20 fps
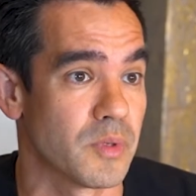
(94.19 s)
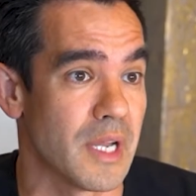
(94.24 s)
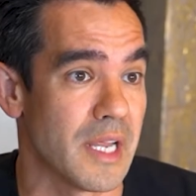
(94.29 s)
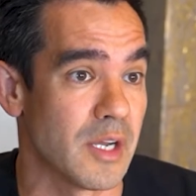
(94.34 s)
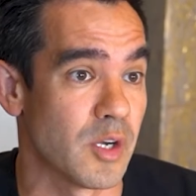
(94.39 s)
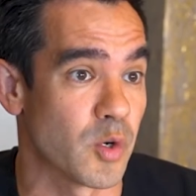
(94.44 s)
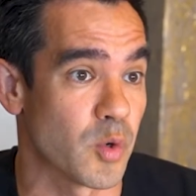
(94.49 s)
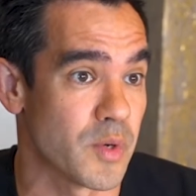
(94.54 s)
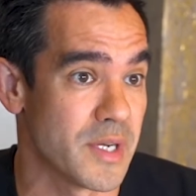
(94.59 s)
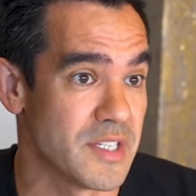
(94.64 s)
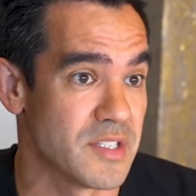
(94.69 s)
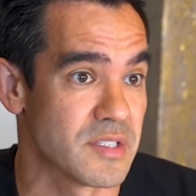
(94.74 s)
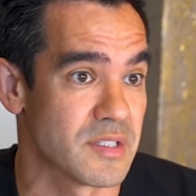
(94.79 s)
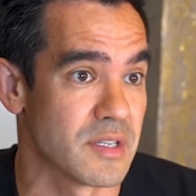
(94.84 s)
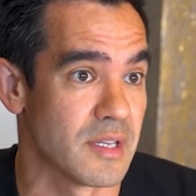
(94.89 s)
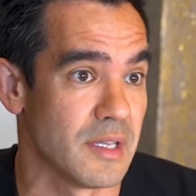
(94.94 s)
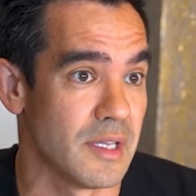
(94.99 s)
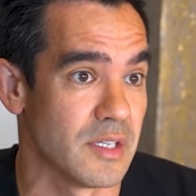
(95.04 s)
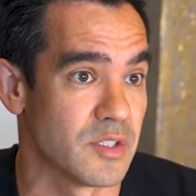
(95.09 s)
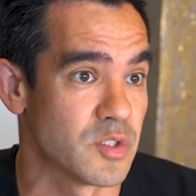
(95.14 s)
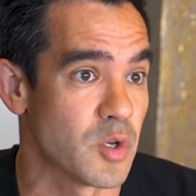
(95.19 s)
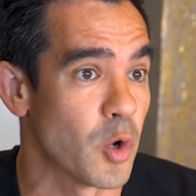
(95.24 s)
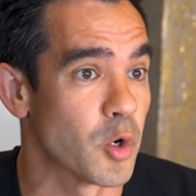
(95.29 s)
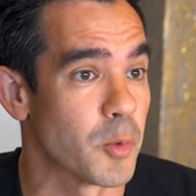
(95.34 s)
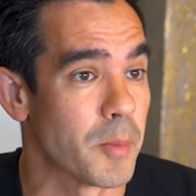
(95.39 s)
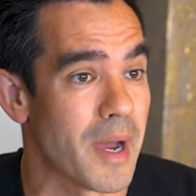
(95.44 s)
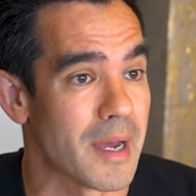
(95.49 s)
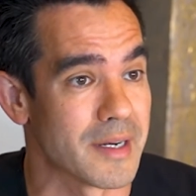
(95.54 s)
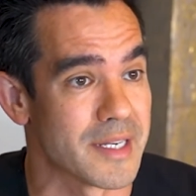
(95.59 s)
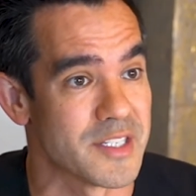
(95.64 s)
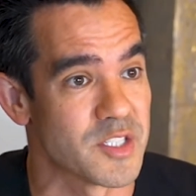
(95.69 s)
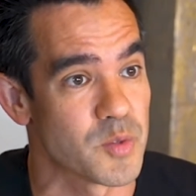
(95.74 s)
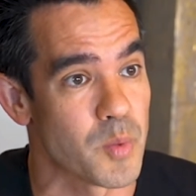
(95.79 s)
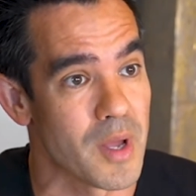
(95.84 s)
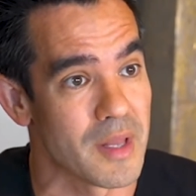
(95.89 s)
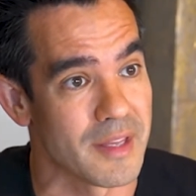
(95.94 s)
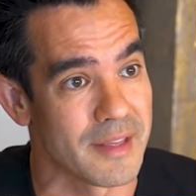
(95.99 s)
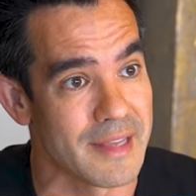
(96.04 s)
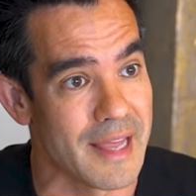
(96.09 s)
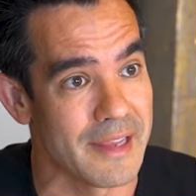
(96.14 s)
increase the total body
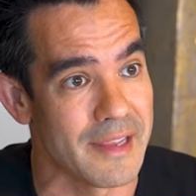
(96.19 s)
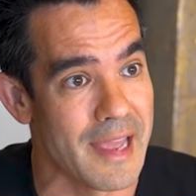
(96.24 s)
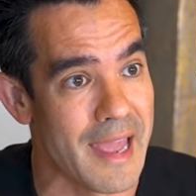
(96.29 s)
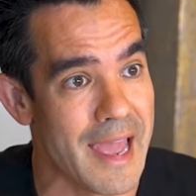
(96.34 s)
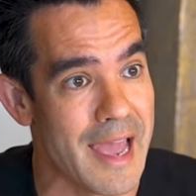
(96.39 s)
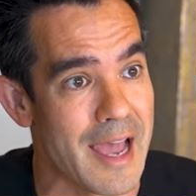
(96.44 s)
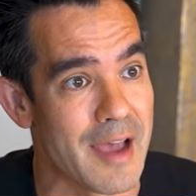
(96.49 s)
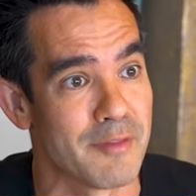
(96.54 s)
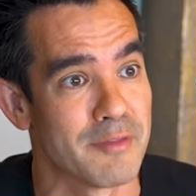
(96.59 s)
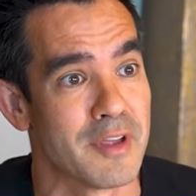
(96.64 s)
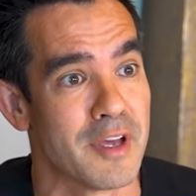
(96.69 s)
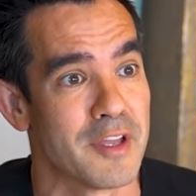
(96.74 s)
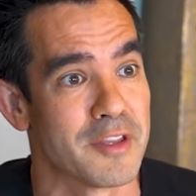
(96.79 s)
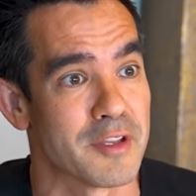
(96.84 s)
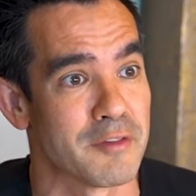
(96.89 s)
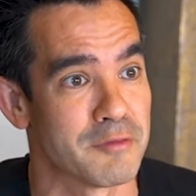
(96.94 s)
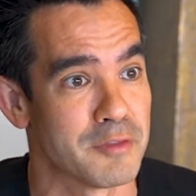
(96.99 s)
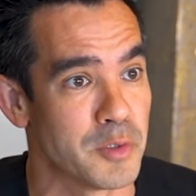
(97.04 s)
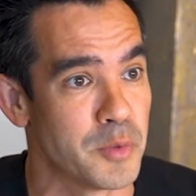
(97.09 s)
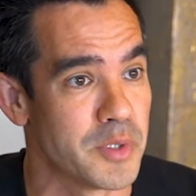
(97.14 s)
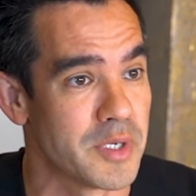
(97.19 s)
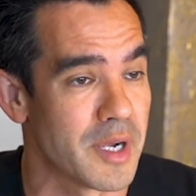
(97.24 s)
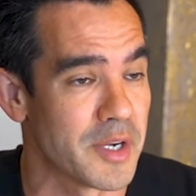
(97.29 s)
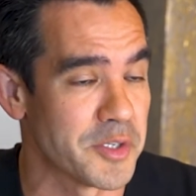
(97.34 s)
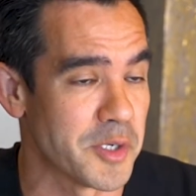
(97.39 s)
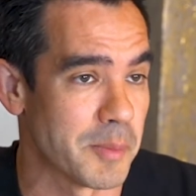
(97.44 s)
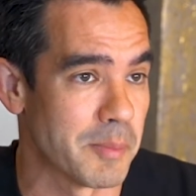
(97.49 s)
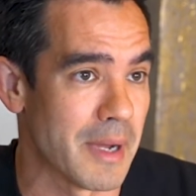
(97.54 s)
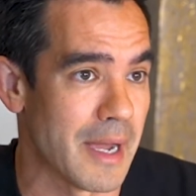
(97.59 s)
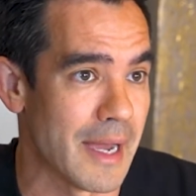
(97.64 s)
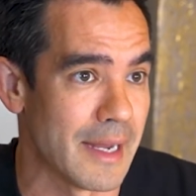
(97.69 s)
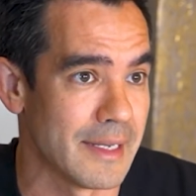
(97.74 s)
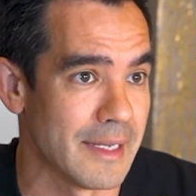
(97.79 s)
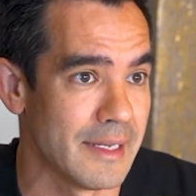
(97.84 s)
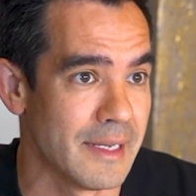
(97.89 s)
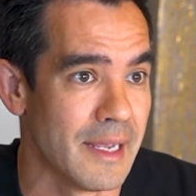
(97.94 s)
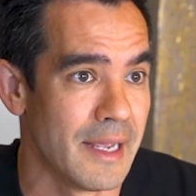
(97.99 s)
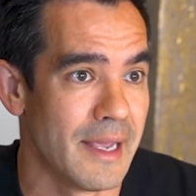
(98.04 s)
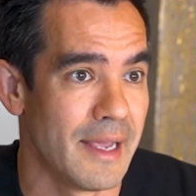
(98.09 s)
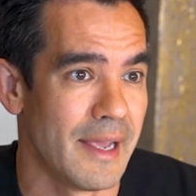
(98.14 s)
swelling that you have, the fluid on your body,
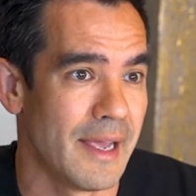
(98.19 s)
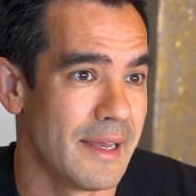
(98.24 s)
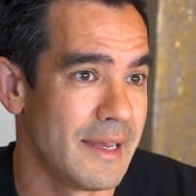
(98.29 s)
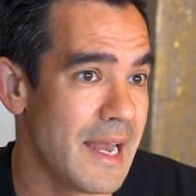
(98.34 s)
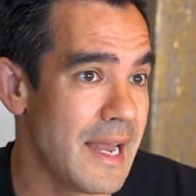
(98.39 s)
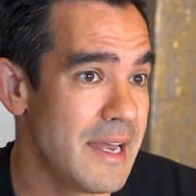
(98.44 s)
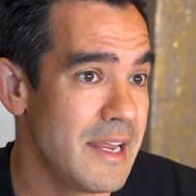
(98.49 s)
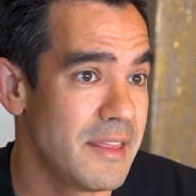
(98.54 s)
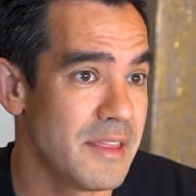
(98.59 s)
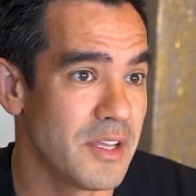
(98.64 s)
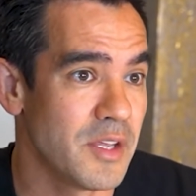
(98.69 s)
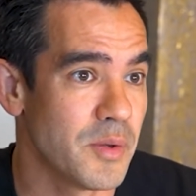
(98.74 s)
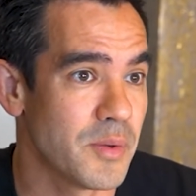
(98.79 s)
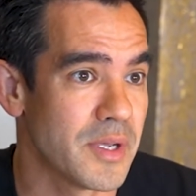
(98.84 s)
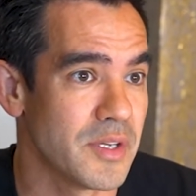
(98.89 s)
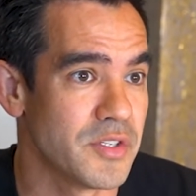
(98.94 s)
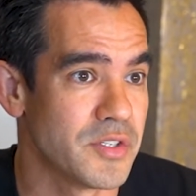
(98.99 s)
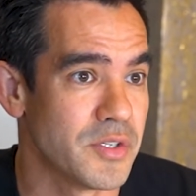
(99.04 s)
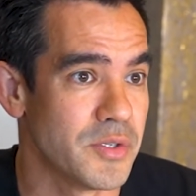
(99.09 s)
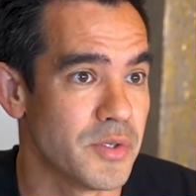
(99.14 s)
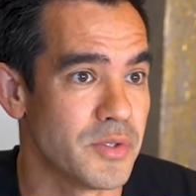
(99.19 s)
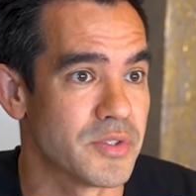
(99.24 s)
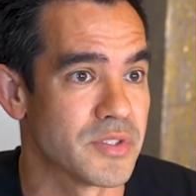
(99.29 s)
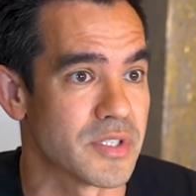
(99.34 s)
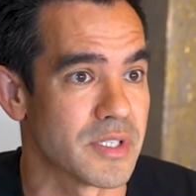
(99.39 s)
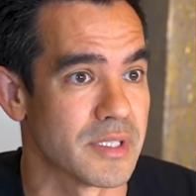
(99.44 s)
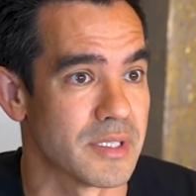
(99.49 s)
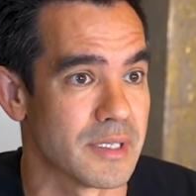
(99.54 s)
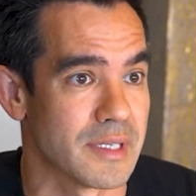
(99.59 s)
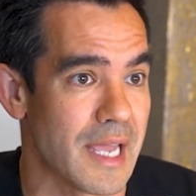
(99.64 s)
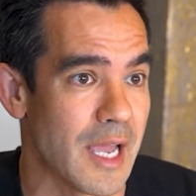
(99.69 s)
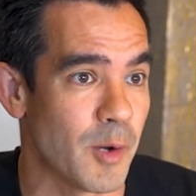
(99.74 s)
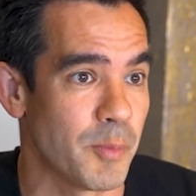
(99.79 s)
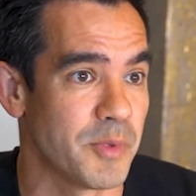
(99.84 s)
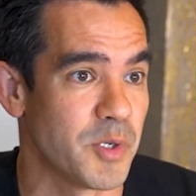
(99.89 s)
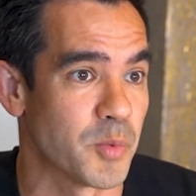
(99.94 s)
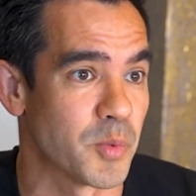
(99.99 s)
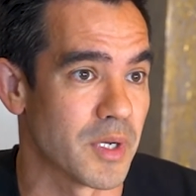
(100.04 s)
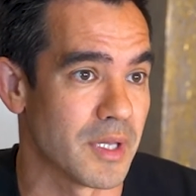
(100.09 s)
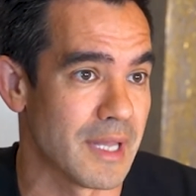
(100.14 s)
and anything you can do to help
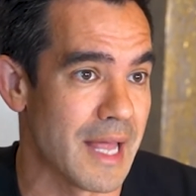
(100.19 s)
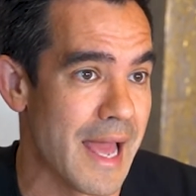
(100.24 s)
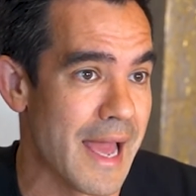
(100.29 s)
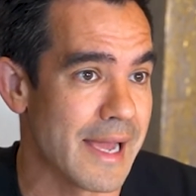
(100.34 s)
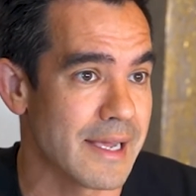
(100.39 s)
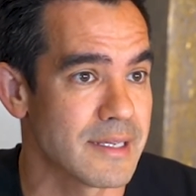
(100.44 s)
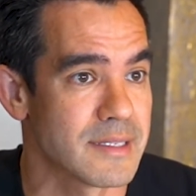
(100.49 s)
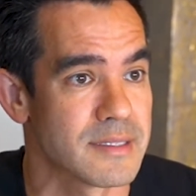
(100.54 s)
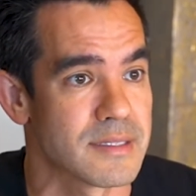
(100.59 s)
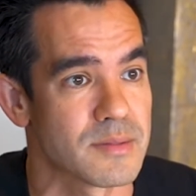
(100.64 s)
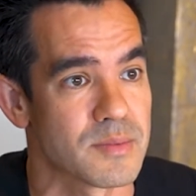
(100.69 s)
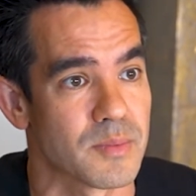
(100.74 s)
you relax